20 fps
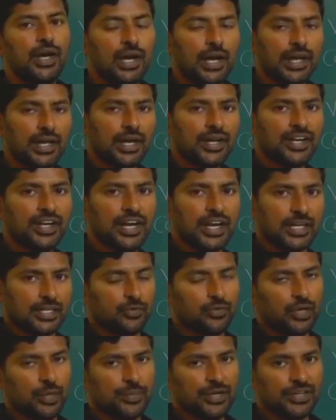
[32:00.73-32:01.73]
IR
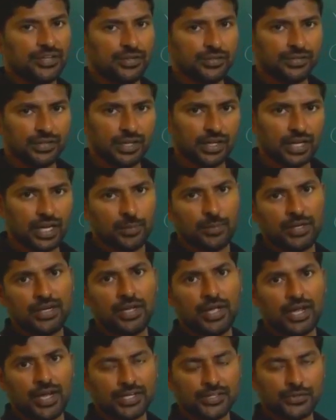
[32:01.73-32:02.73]
inactive vibrations are Raman
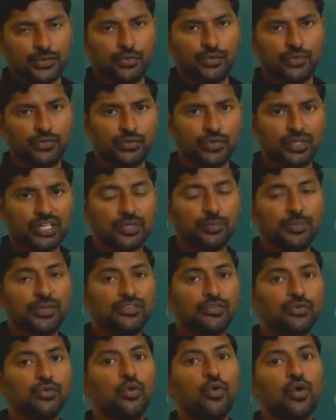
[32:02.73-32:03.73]
active. So that
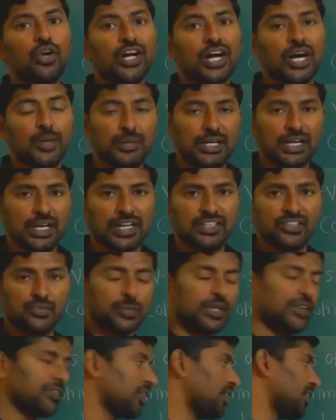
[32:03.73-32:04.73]
means no common lines
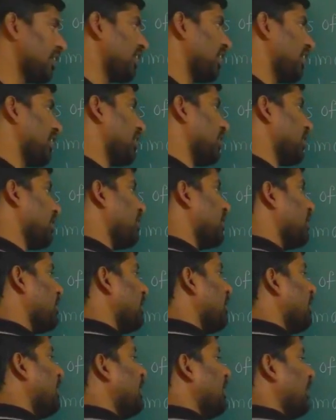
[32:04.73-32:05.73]
present in IR and
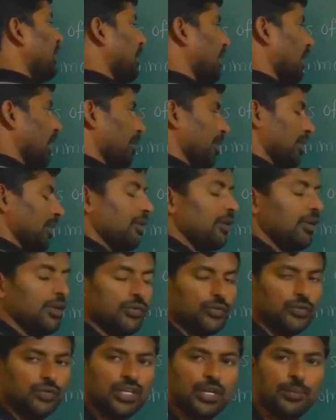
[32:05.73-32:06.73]
Raman.
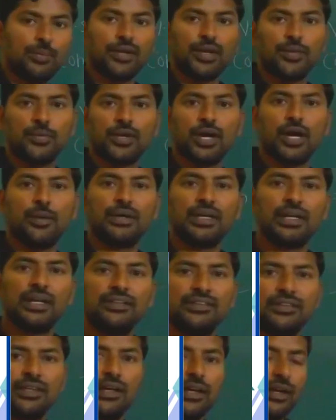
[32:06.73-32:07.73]
So the number of common
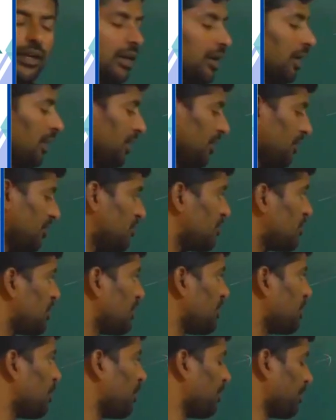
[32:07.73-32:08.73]
lines are
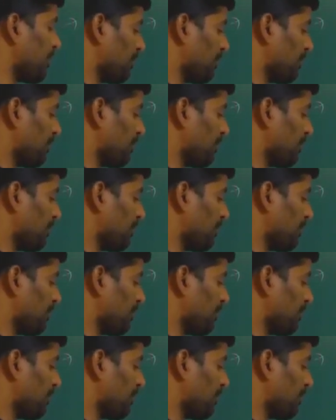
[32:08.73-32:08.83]
0.